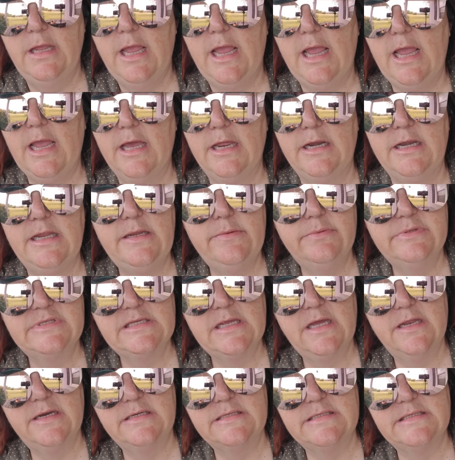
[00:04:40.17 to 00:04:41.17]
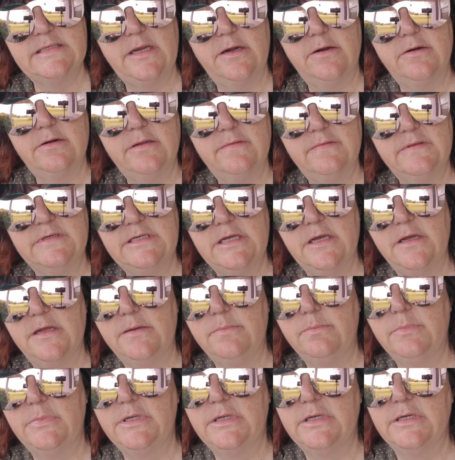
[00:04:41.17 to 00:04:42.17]
And he was kind of scared at the
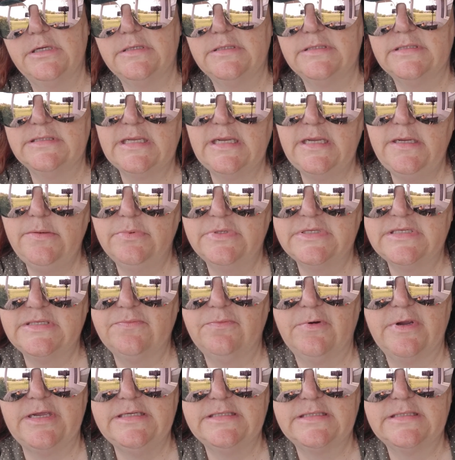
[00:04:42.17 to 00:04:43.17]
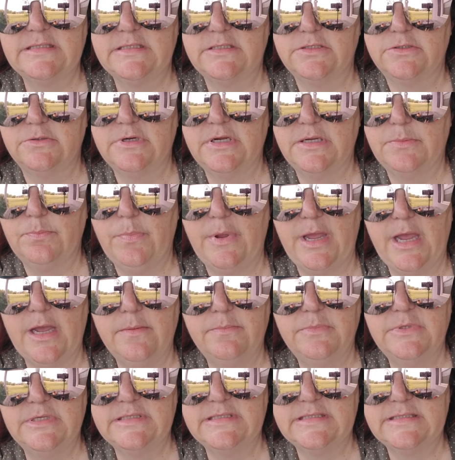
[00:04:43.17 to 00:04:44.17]
time because he was raised strict
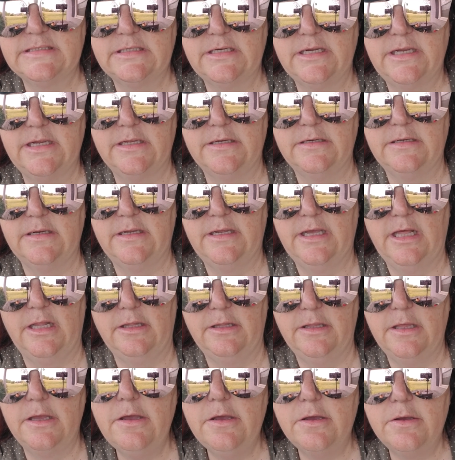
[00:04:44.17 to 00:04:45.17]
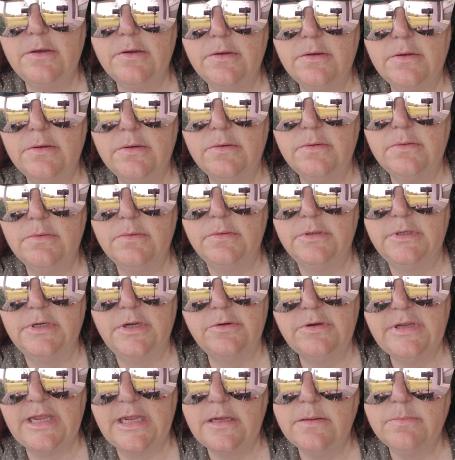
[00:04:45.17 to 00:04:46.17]
Baptist and hello,
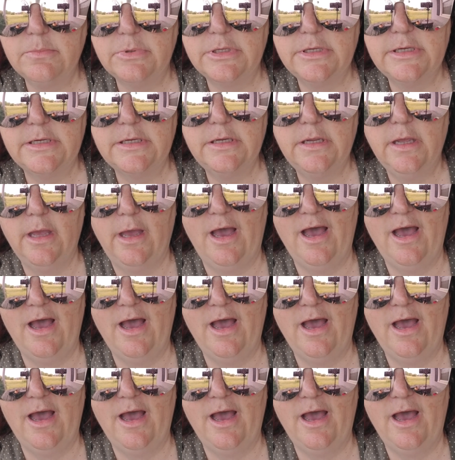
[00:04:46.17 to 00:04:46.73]
no gambling.